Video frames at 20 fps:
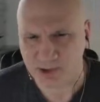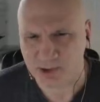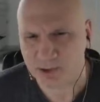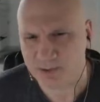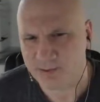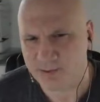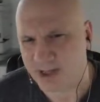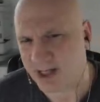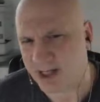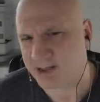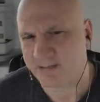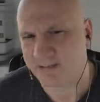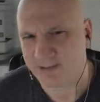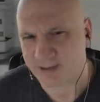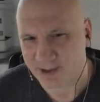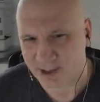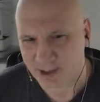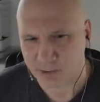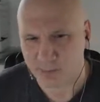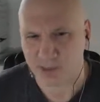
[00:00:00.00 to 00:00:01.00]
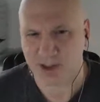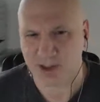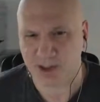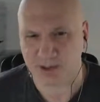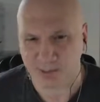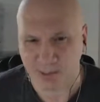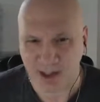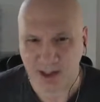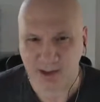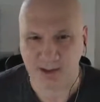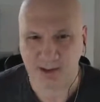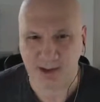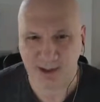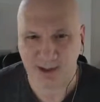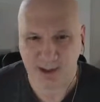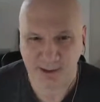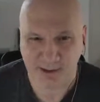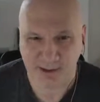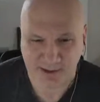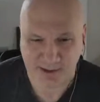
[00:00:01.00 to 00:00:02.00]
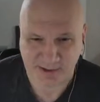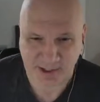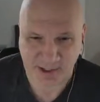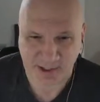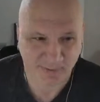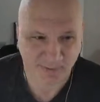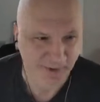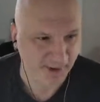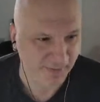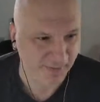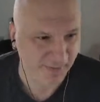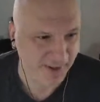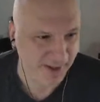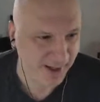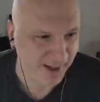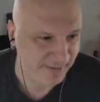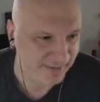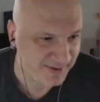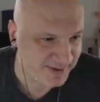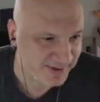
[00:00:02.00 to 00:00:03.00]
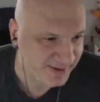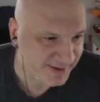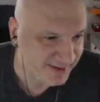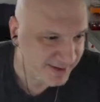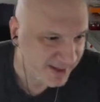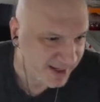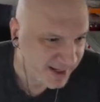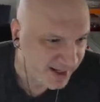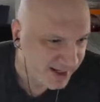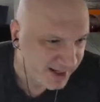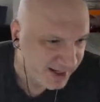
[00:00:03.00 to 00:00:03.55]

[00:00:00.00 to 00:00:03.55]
Could you imagine if your company depended on this company that went out of business?